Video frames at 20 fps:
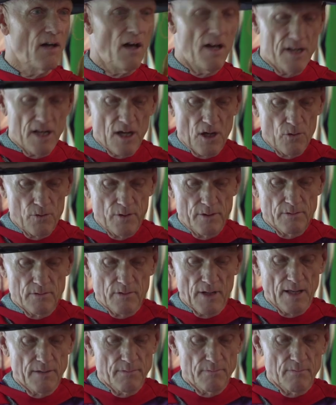I know,
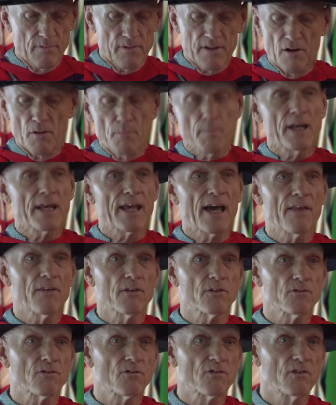and, and there are many
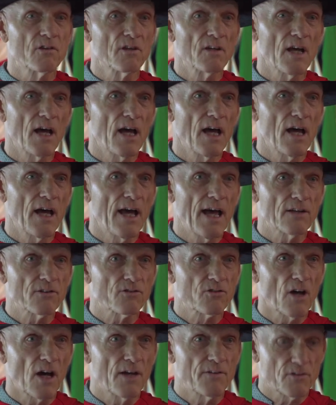others uh,
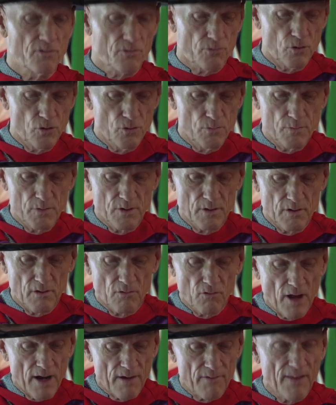outside this room,
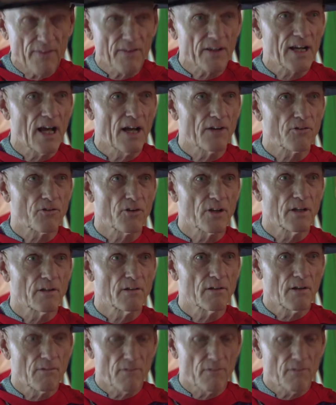right around the country and